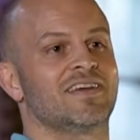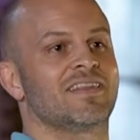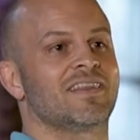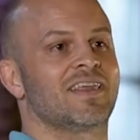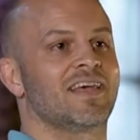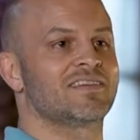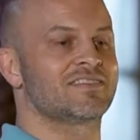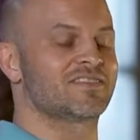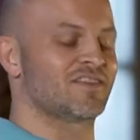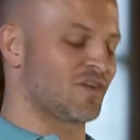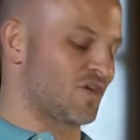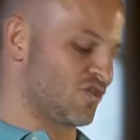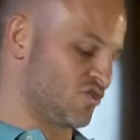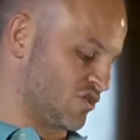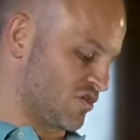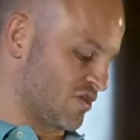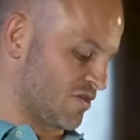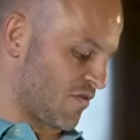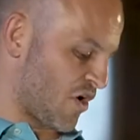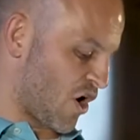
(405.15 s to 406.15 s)
There's the
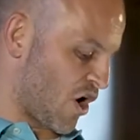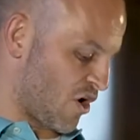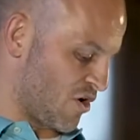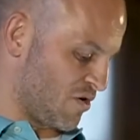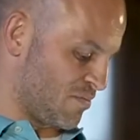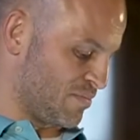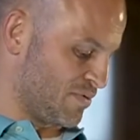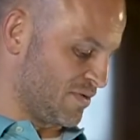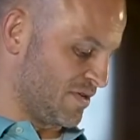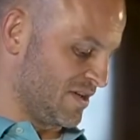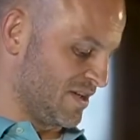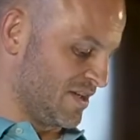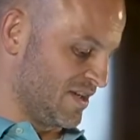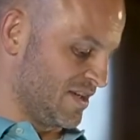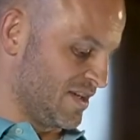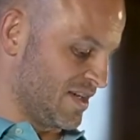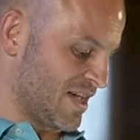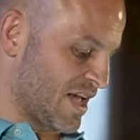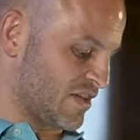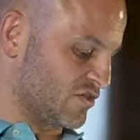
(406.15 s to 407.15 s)
notion of hope.
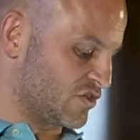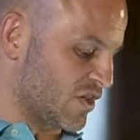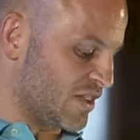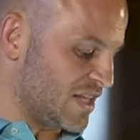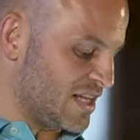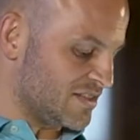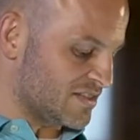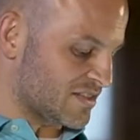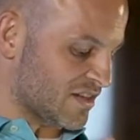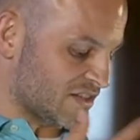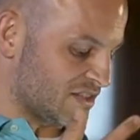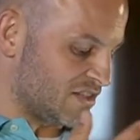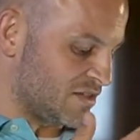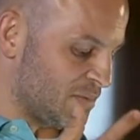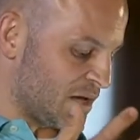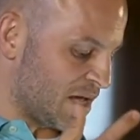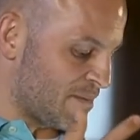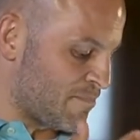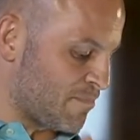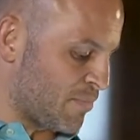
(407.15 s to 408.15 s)
And so these started to
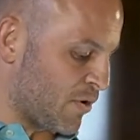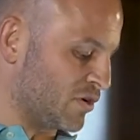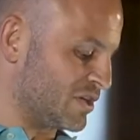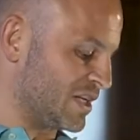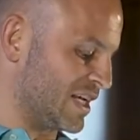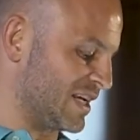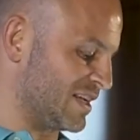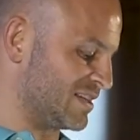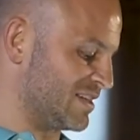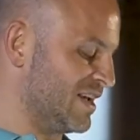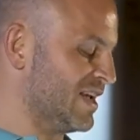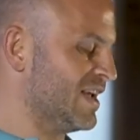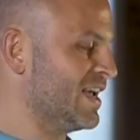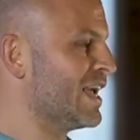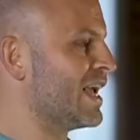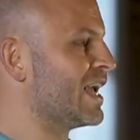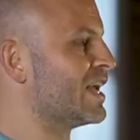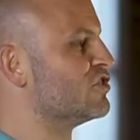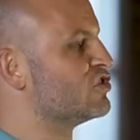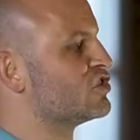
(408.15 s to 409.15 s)
be embodied
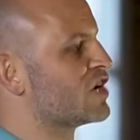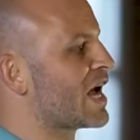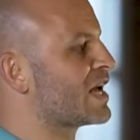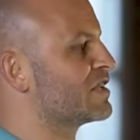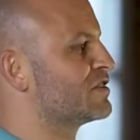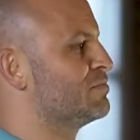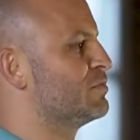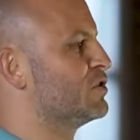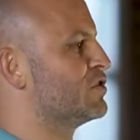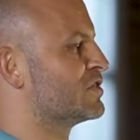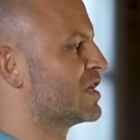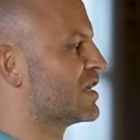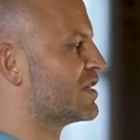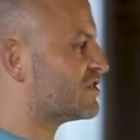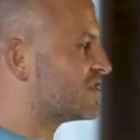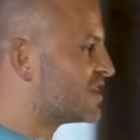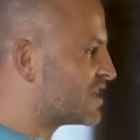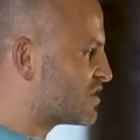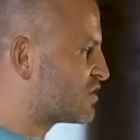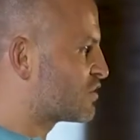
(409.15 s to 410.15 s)
in jazz
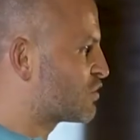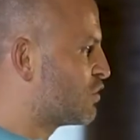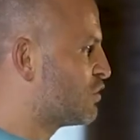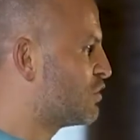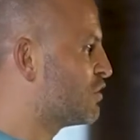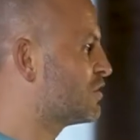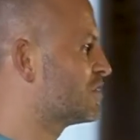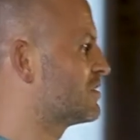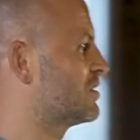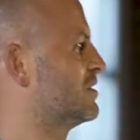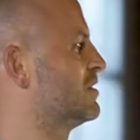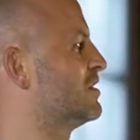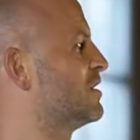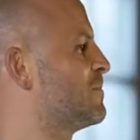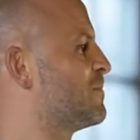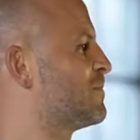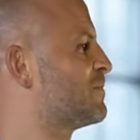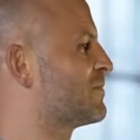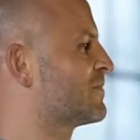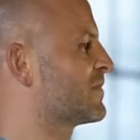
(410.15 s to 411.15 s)
music. Discord,
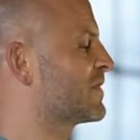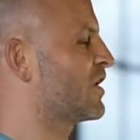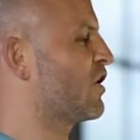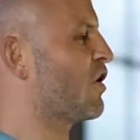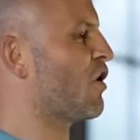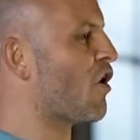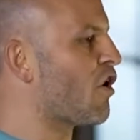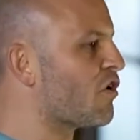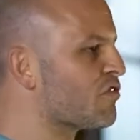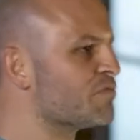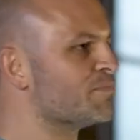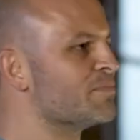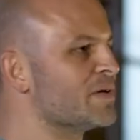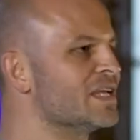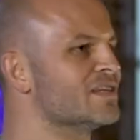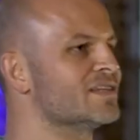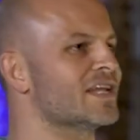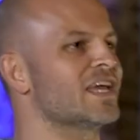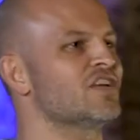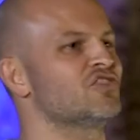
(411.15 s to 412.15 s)

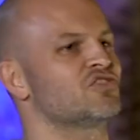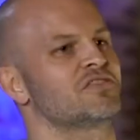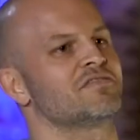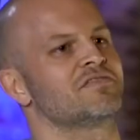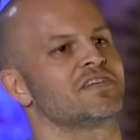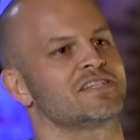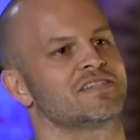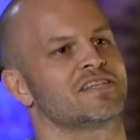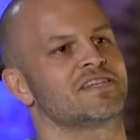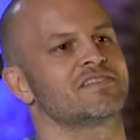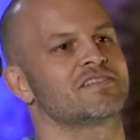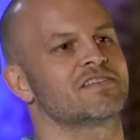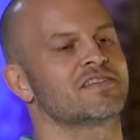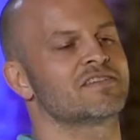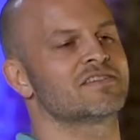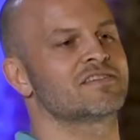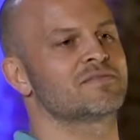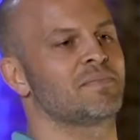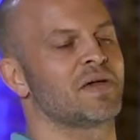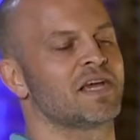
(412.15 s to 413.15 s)
offbeat nature of
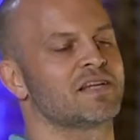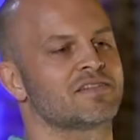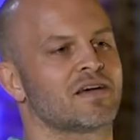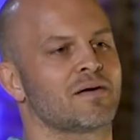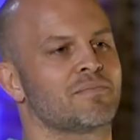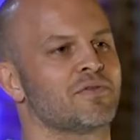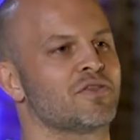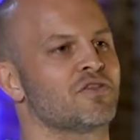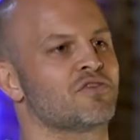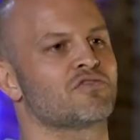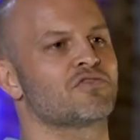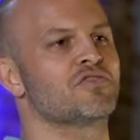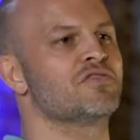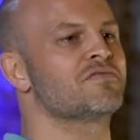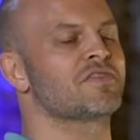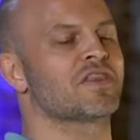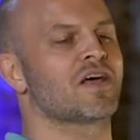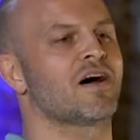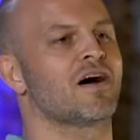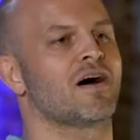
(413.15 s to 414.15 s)
existence, picked up in the groove
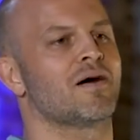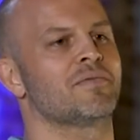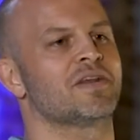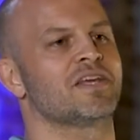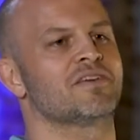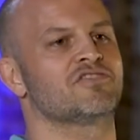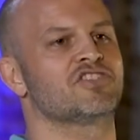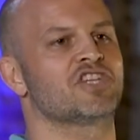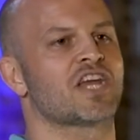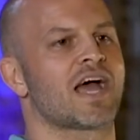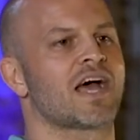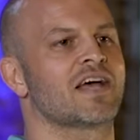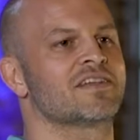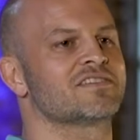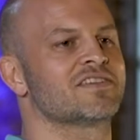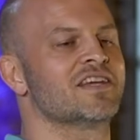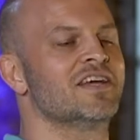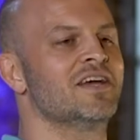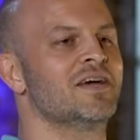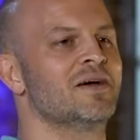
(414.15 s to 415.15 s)
and the harmony of
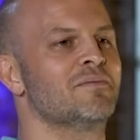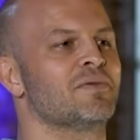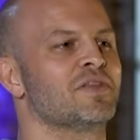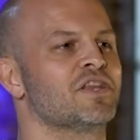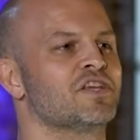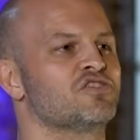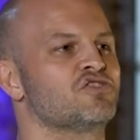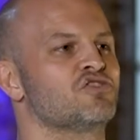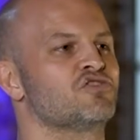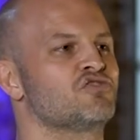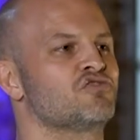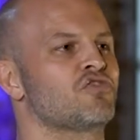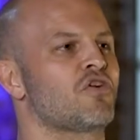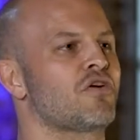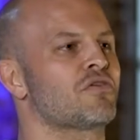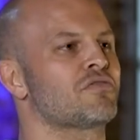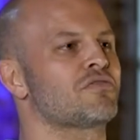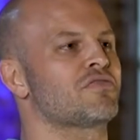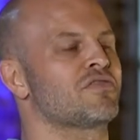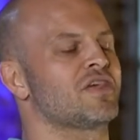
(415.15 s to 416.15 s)
jazz, but this
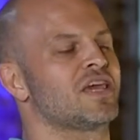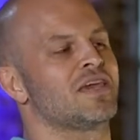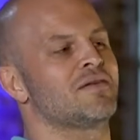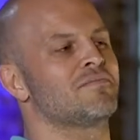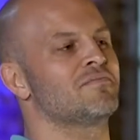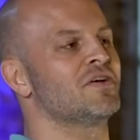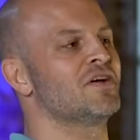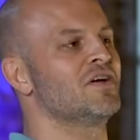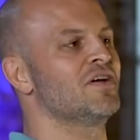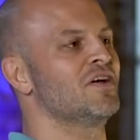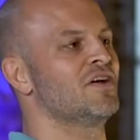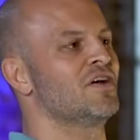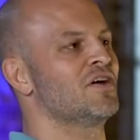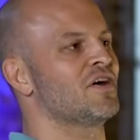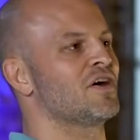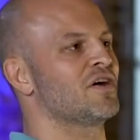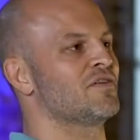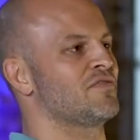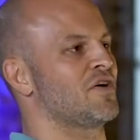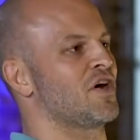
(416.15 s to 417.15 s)
strong theme
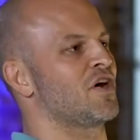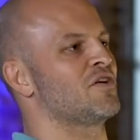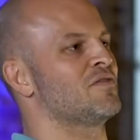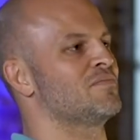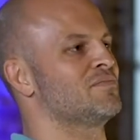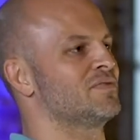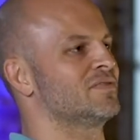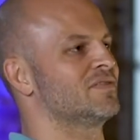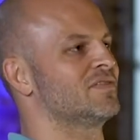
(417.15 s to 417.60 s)
of hope.